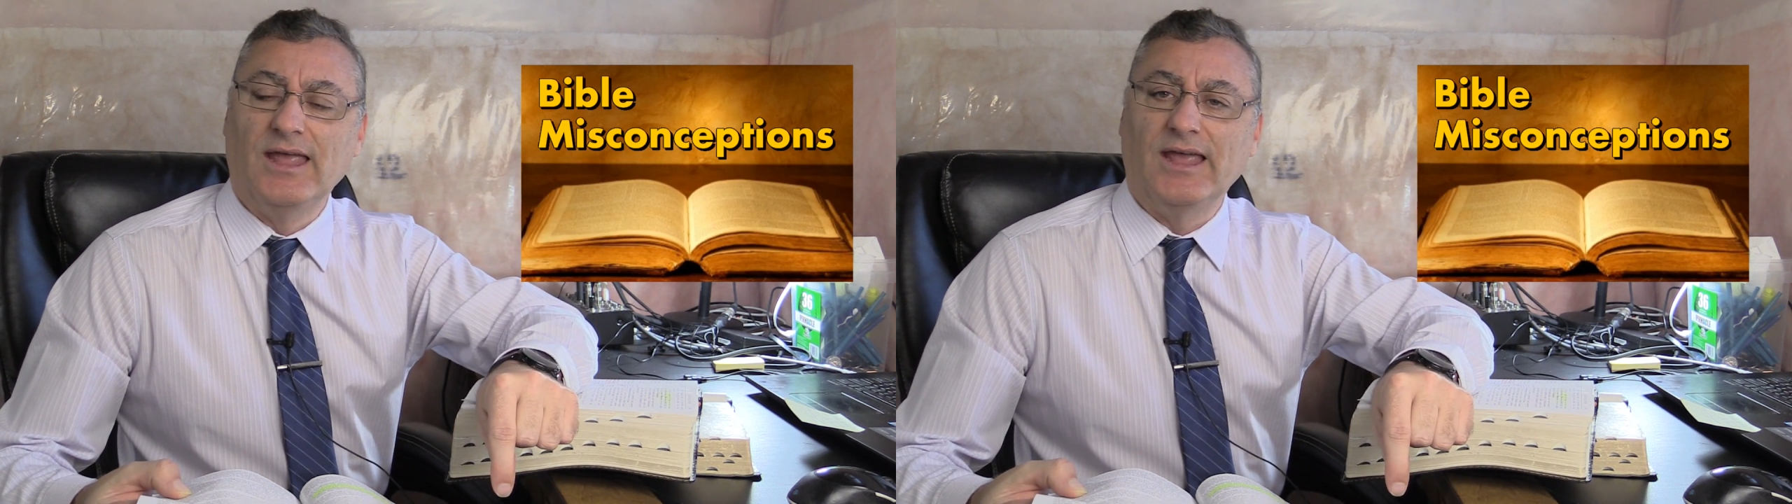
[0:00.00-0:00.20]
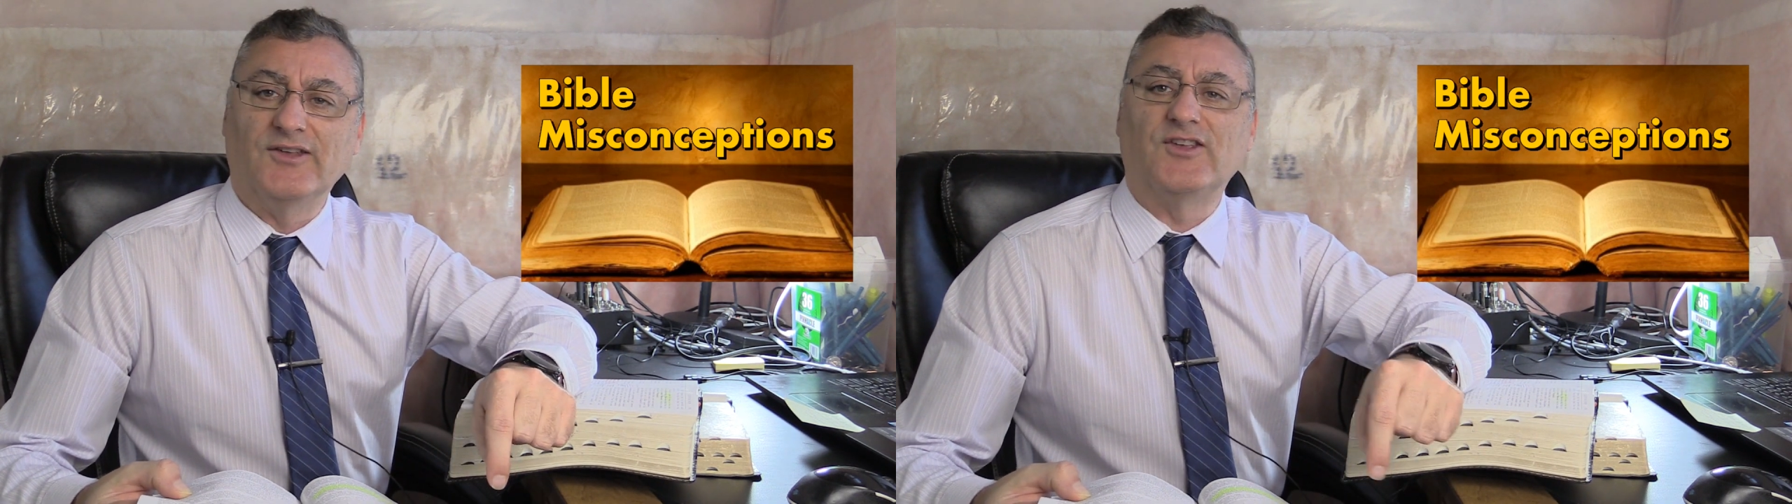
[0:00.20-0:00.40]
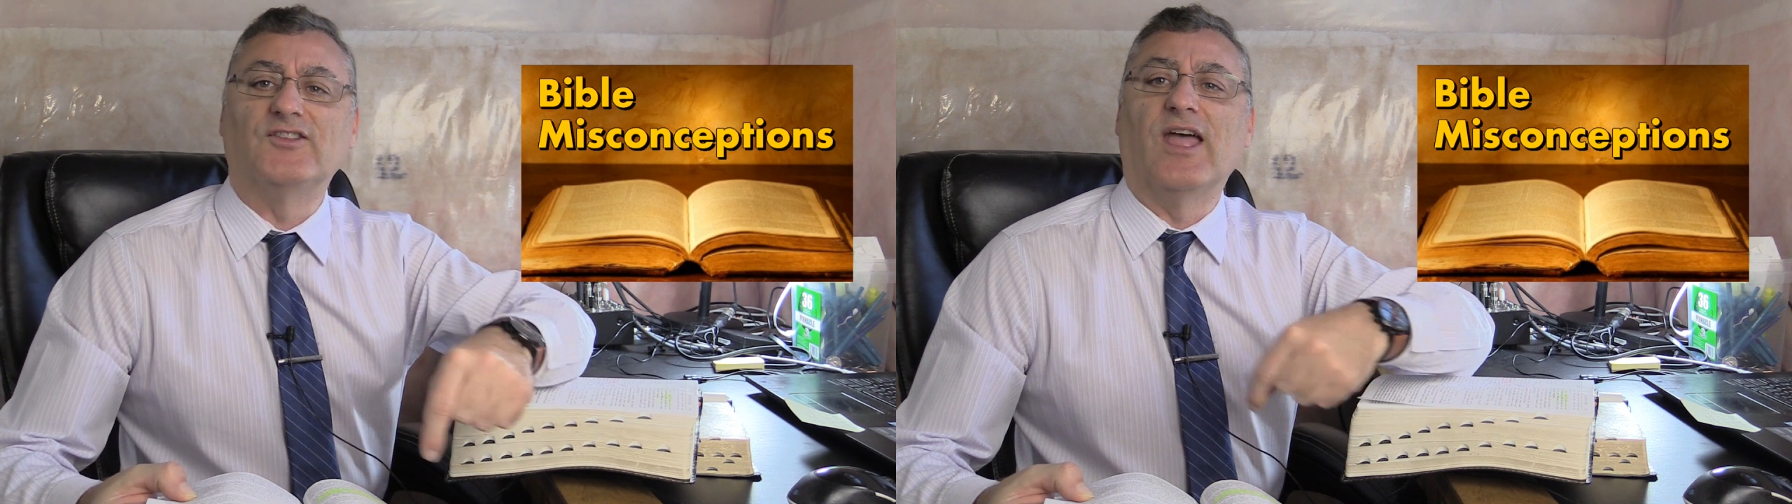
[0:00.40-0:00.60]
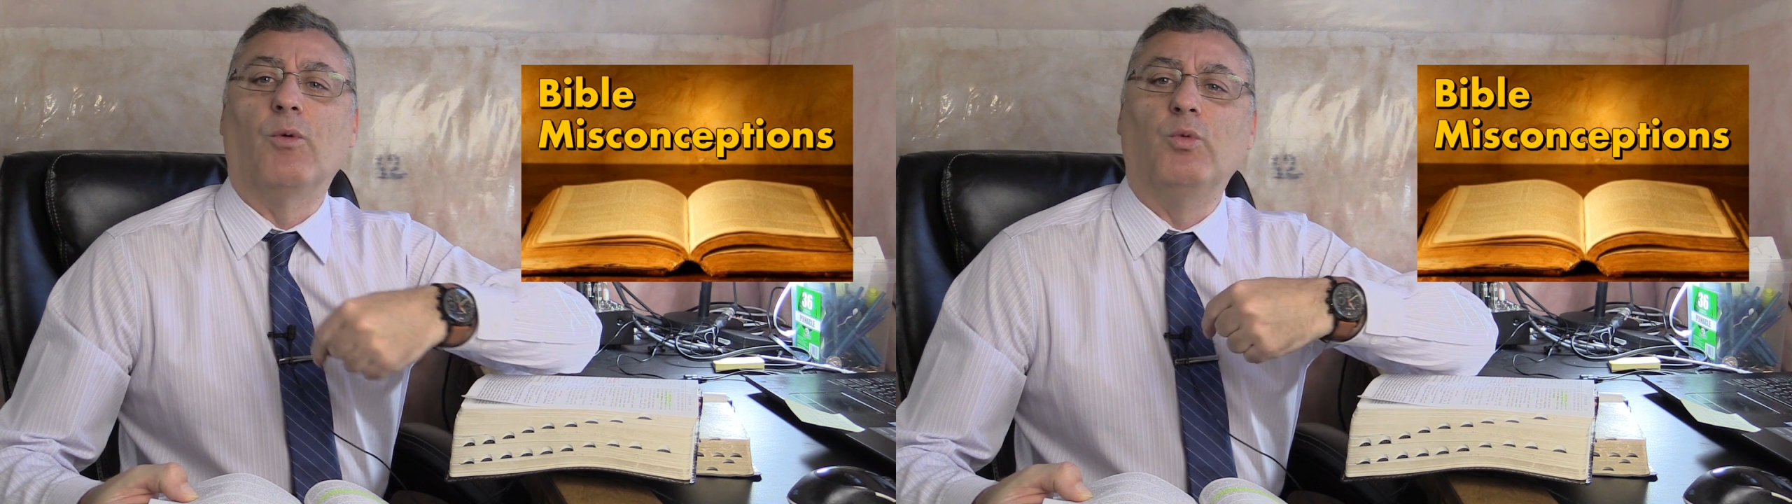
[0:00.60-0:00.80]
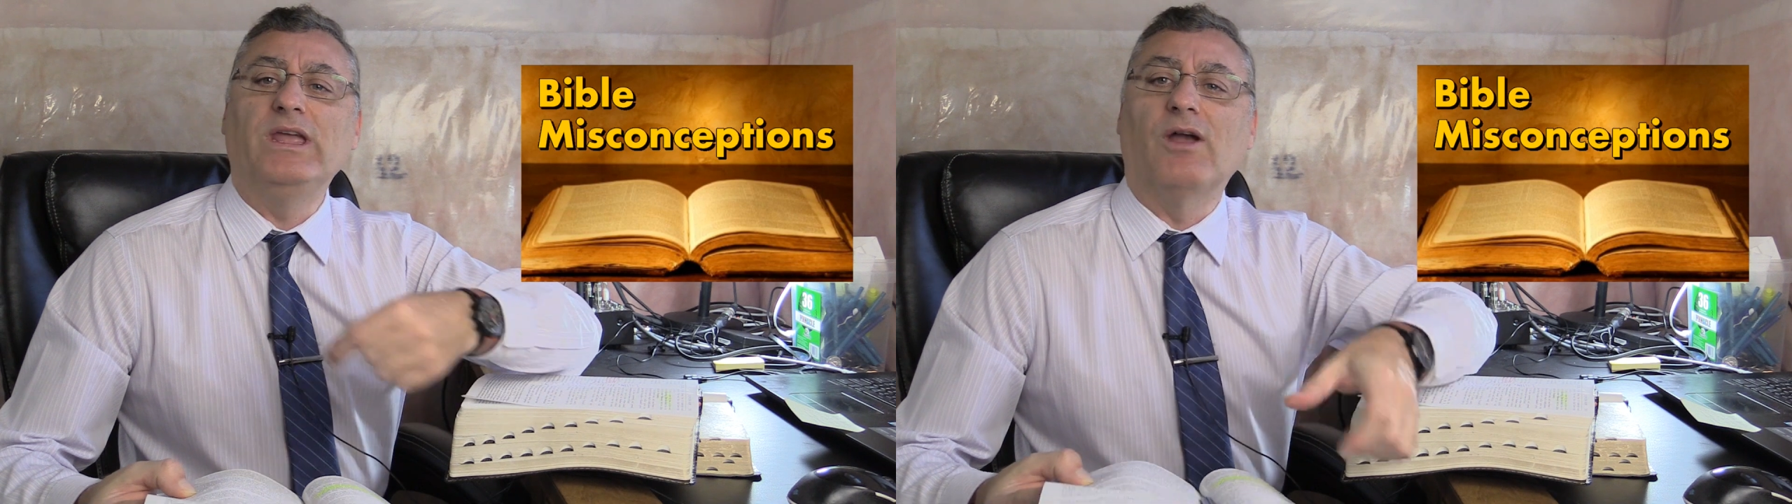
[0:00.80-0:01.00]
it says
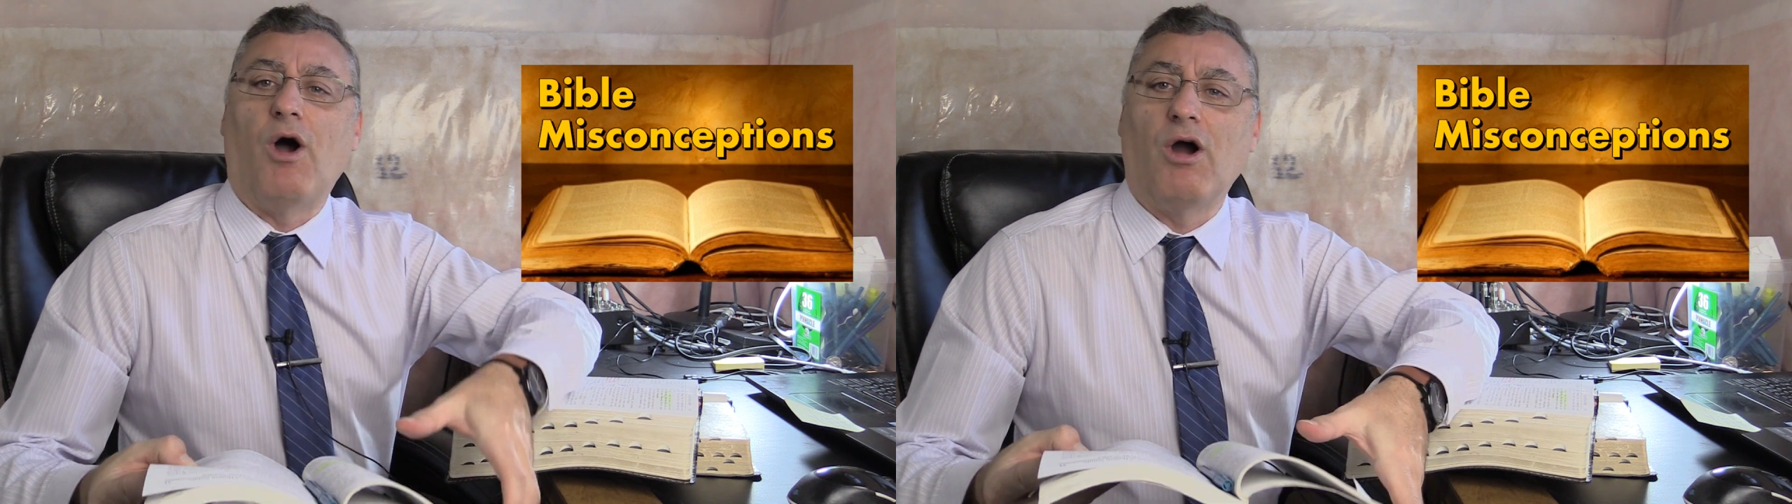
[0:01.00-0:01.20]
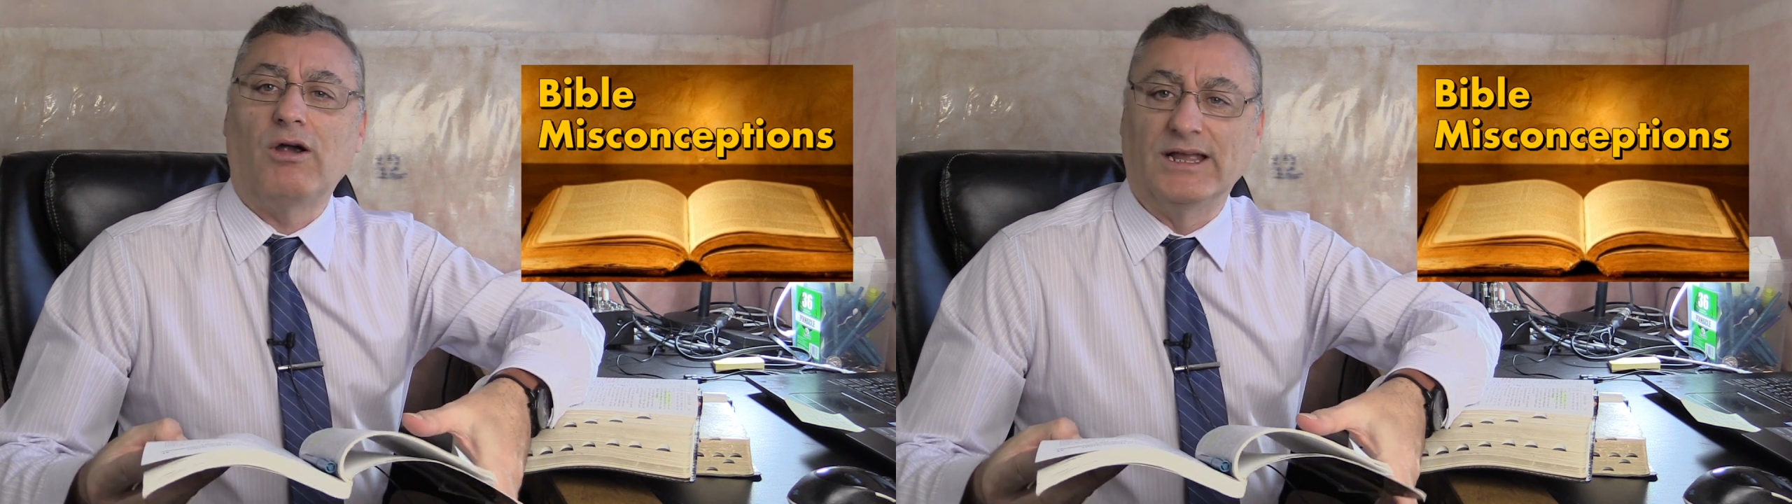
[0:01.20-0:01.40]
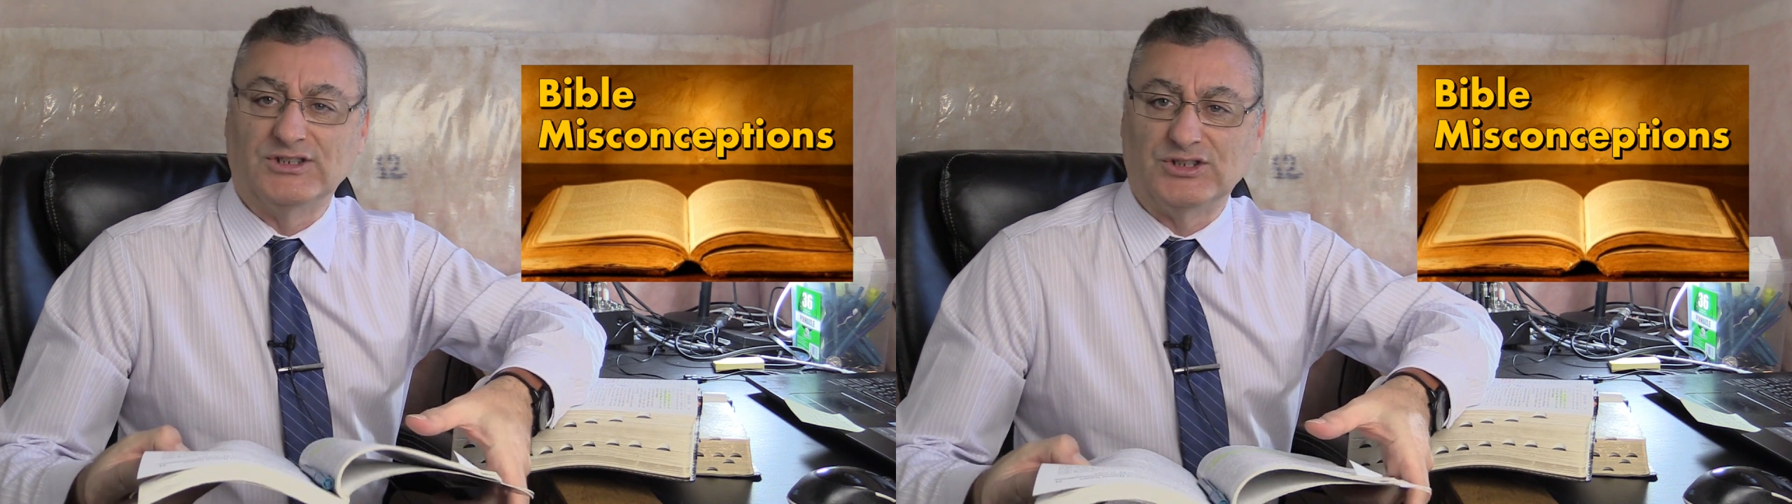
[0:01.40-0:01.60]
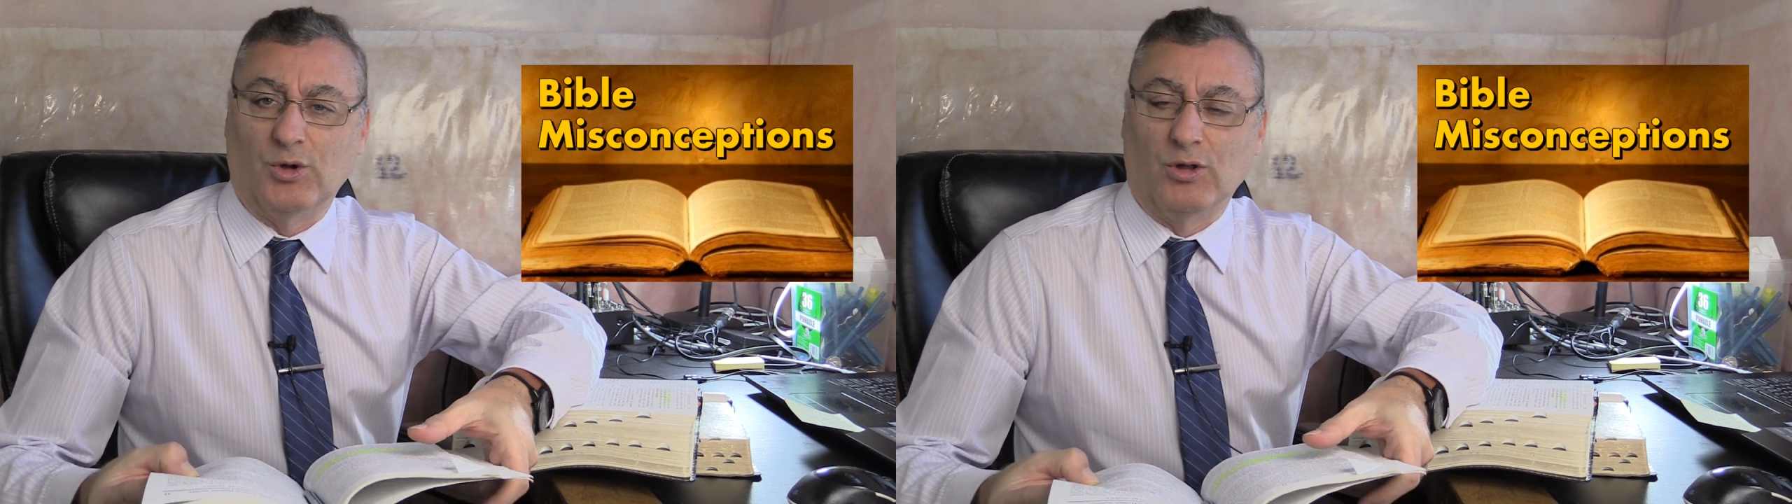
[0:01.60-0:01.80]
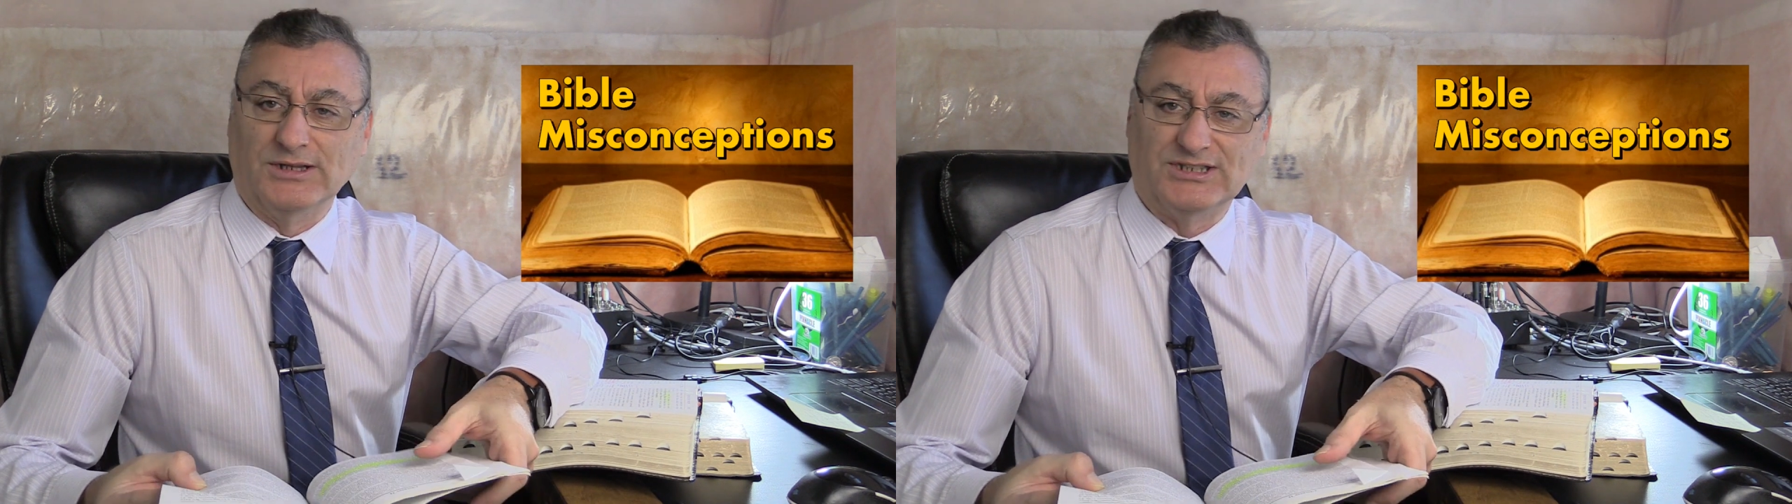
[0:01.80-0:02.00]
that we are a soul.